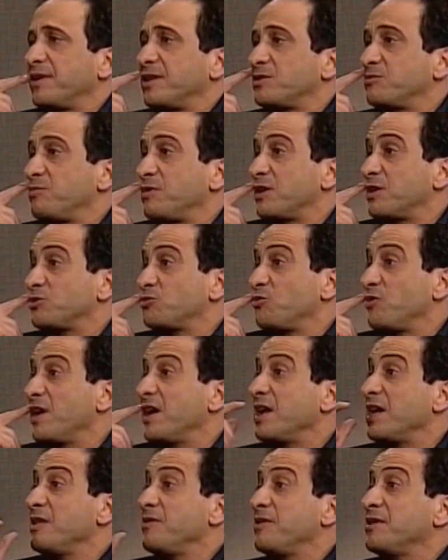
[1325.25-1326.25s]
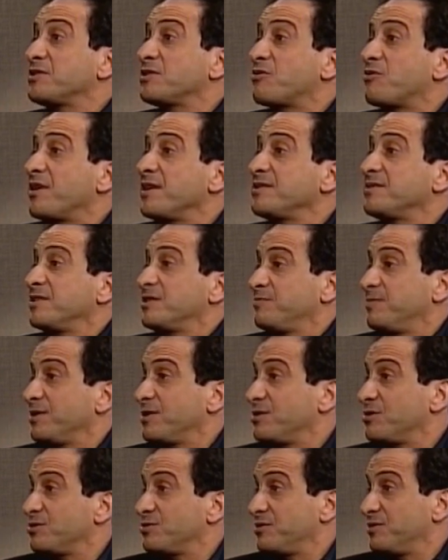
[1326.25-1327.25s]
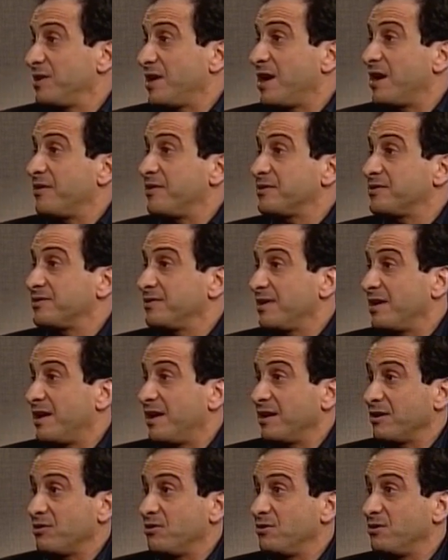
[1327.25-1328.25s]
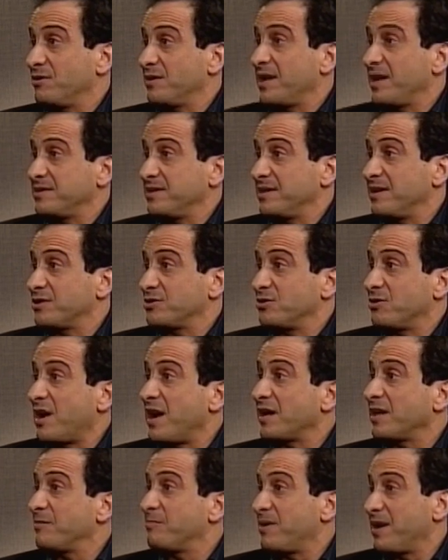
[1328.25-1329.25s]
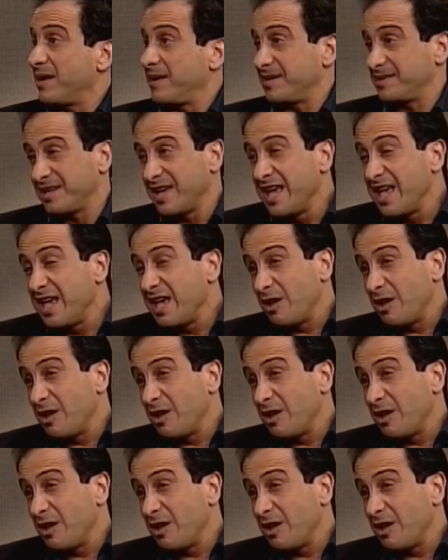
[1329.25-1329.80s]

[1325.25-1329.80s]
It's because we are in this crisis because the others are colonizing us or occupying us.